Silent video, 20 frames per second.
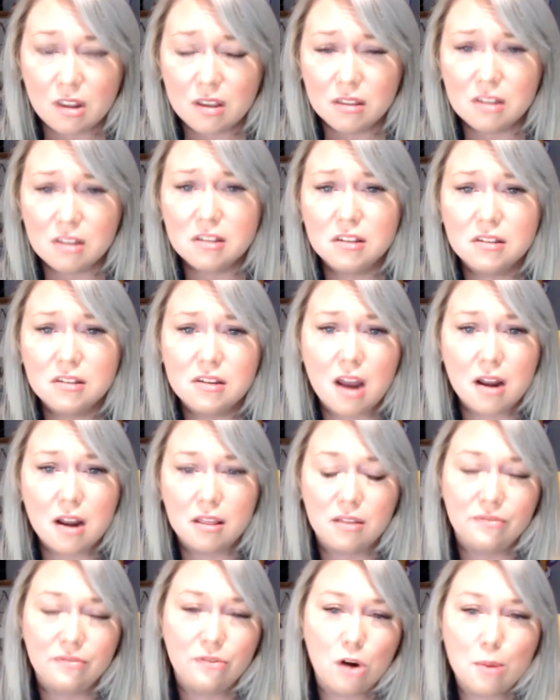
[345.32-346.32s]
This is done
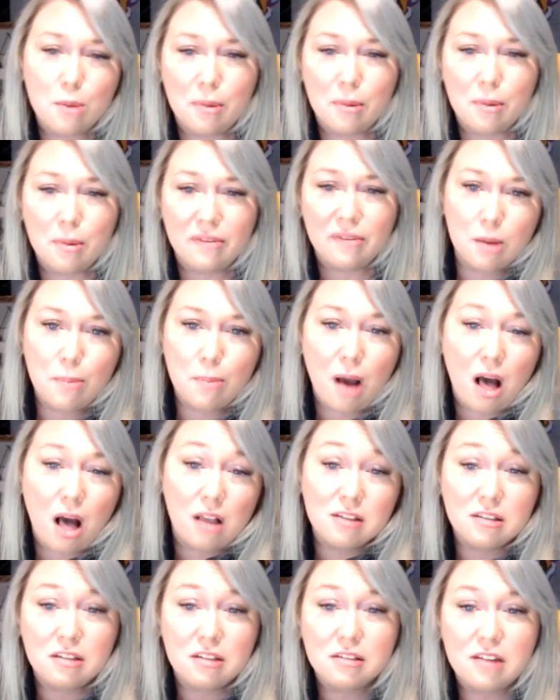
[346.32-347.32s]
in the form of either
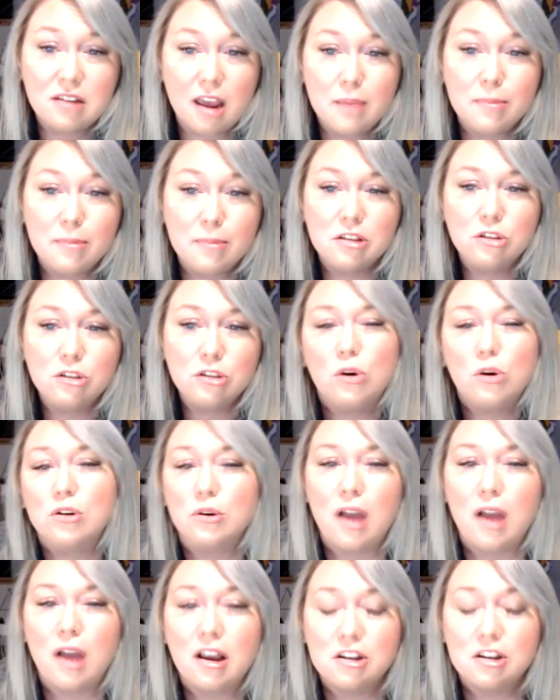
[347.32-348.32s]
policy statements or
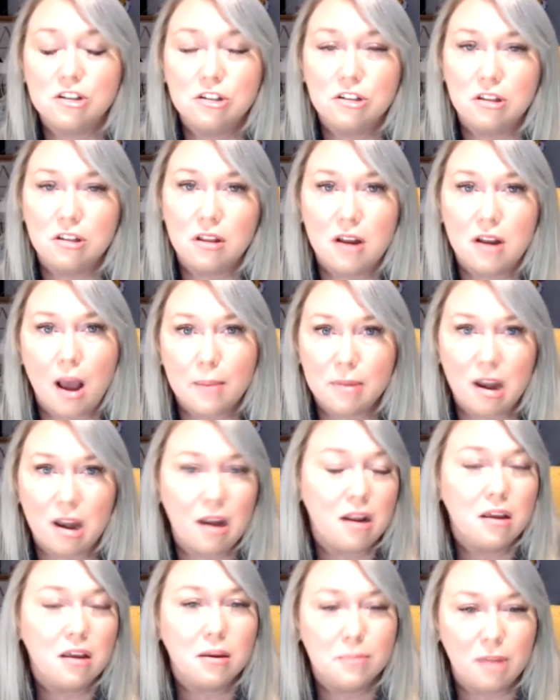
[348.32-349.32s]
direction to the
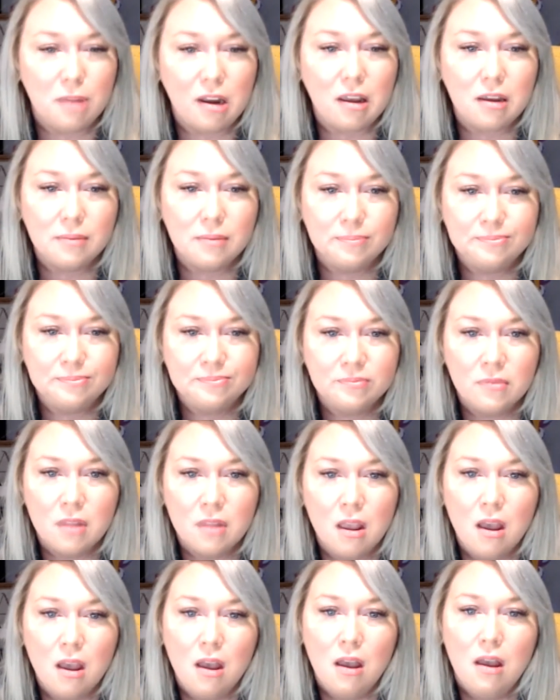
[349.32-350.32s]
nominating committee.
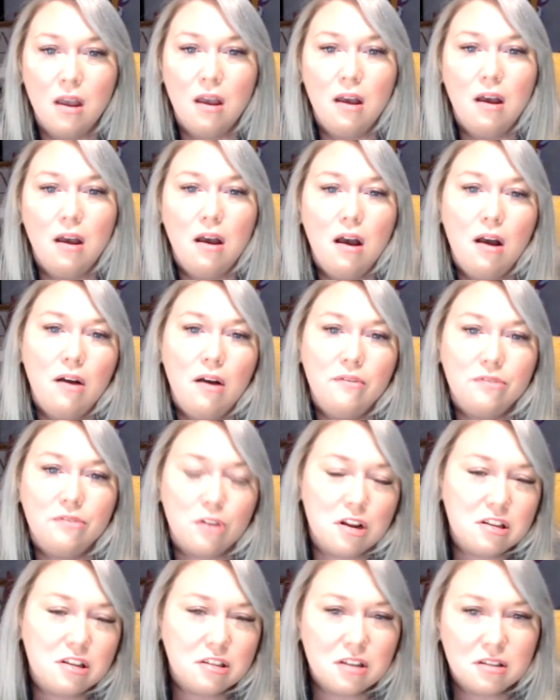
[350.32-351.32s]
For
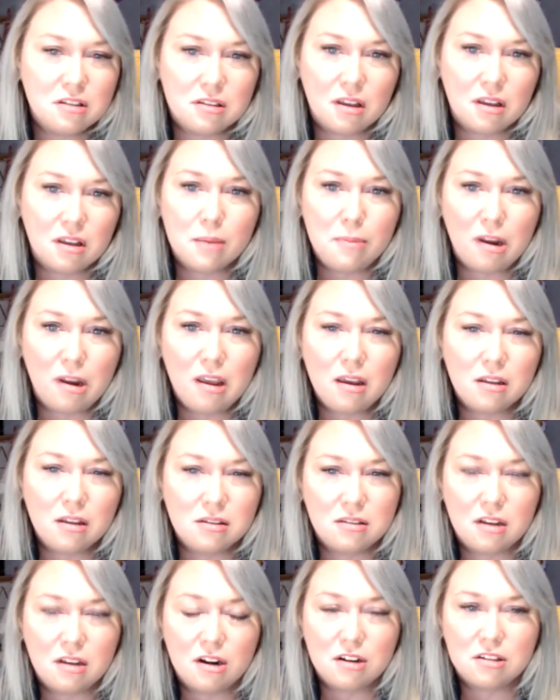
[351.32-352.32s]
instance, the committee
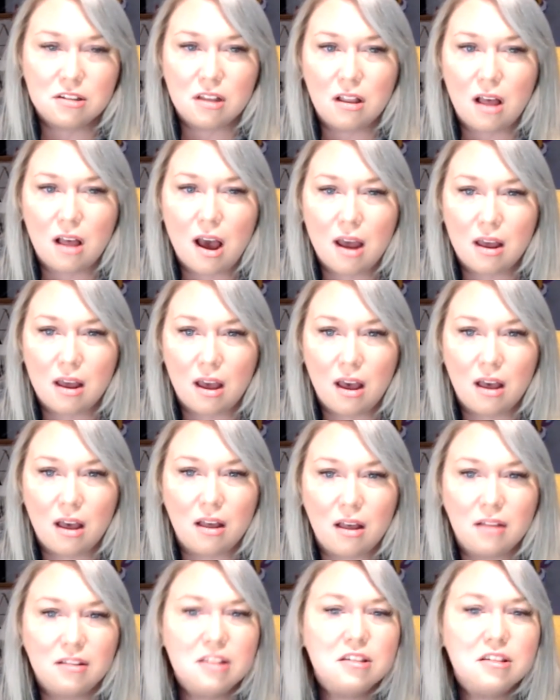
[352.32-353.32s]
considers a, lot,
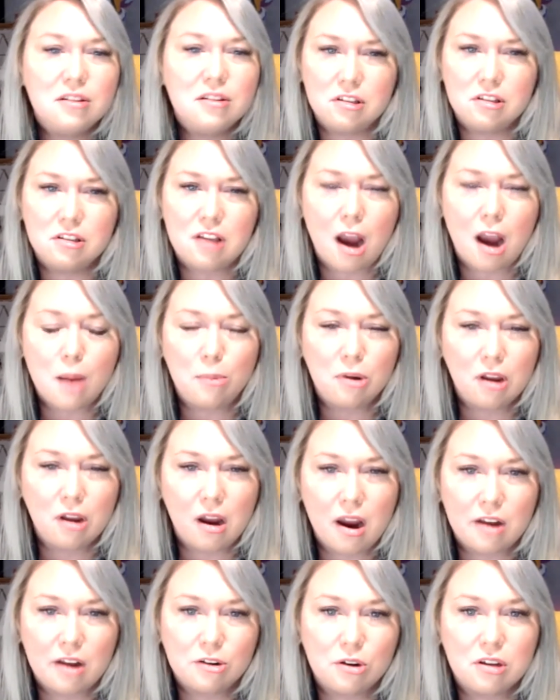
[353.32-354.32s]
a list of desirable
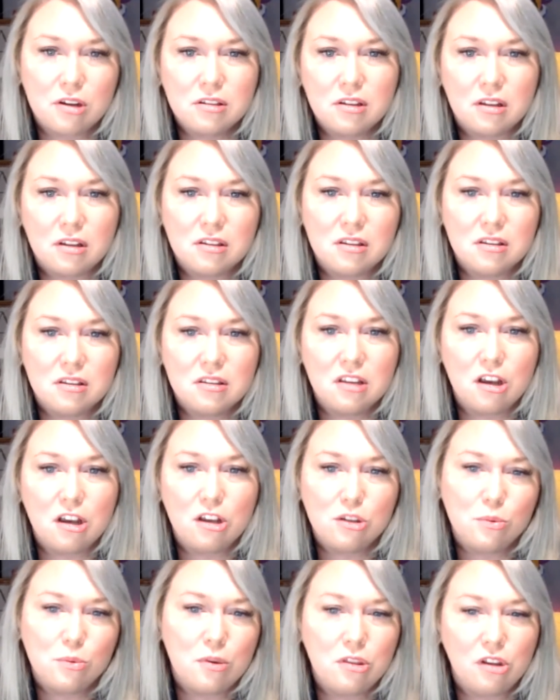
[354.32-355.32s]
characteristics and
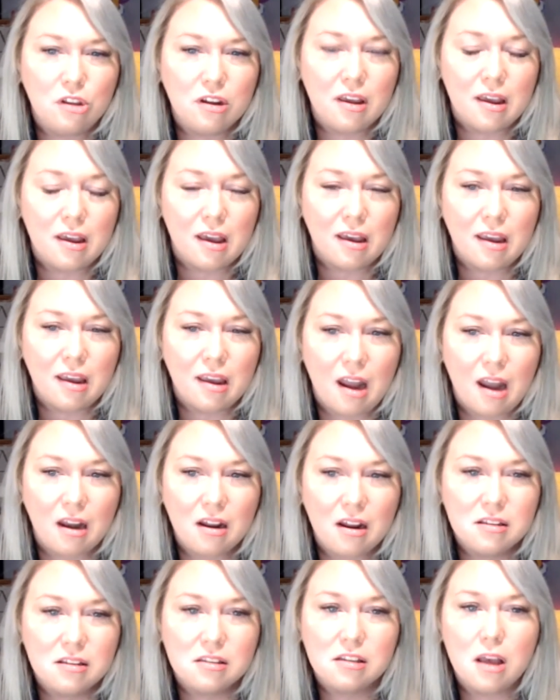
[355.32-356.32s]
skills when looking at
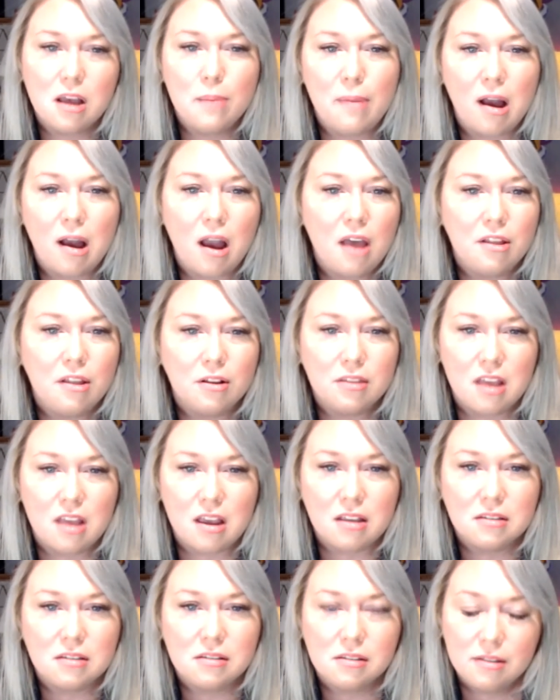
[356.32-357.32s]
candidates, among other
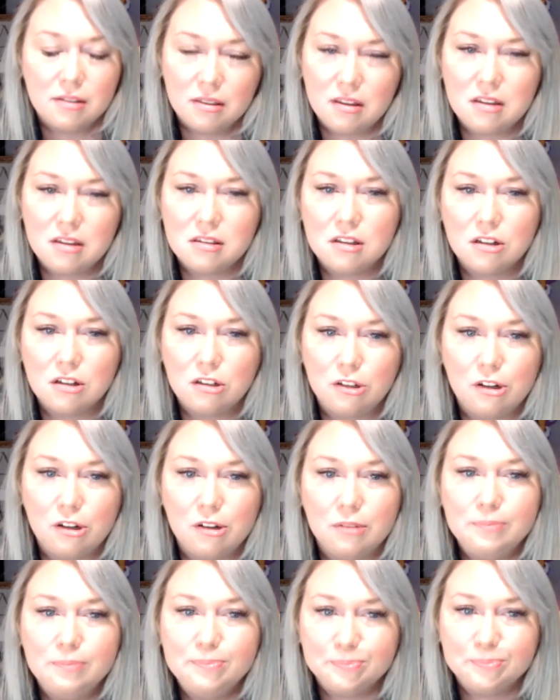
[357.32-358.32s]
things. These
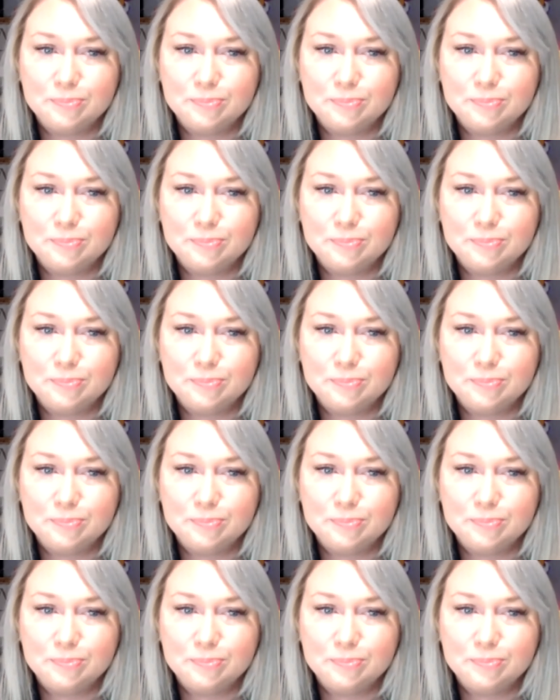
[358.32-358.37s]
include